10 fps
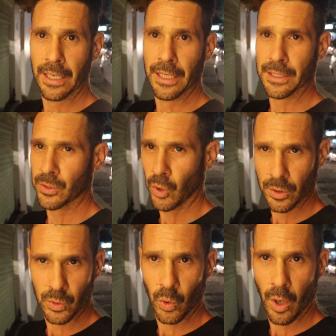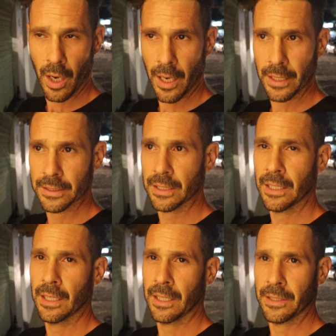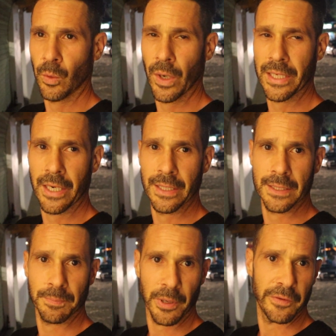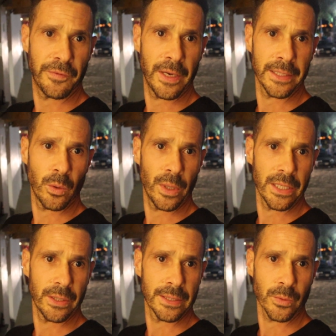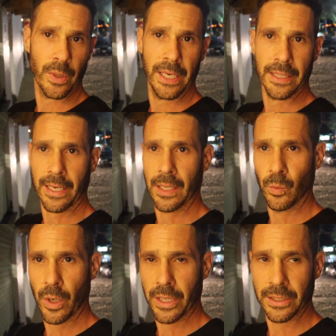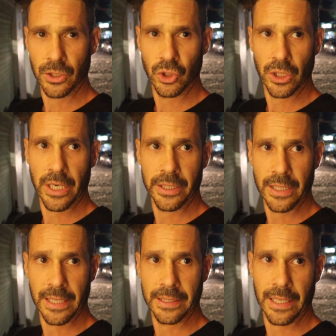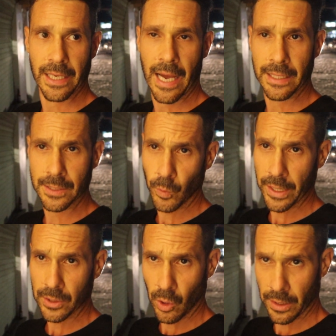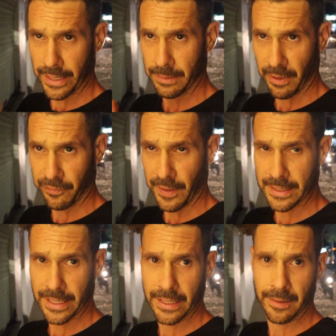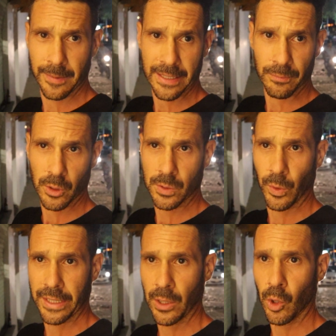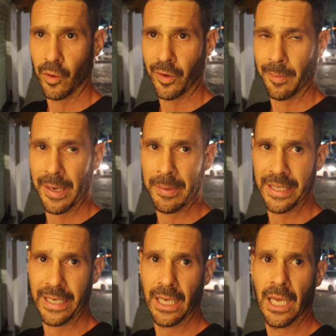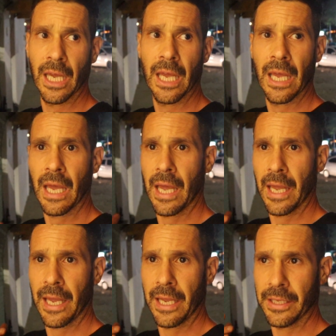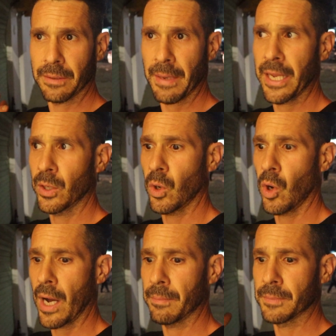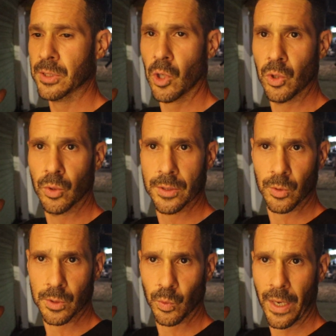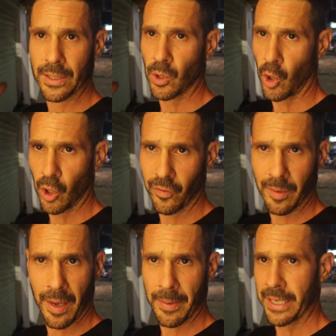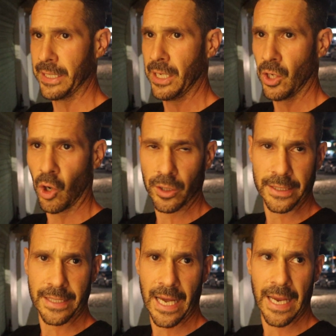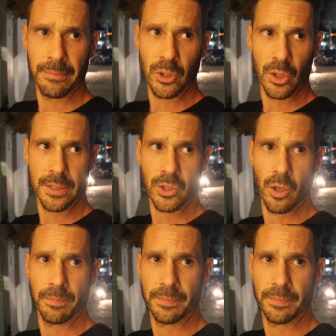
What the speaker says: It's not too hot. The weather is perfect. The weather is great. I can wear this shirt, and I sweat only in my face a little bit. I'm not sweating all over my body. In Mexico, I'm so used to sweat all over my body all the time, non-stop.